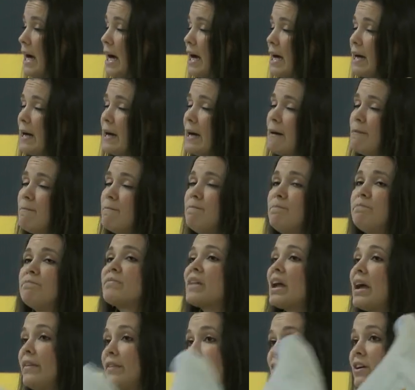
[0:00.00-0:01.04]
Um,
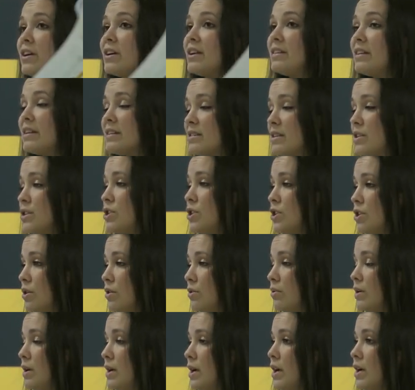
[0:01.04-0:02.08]
and they're going to listen to you.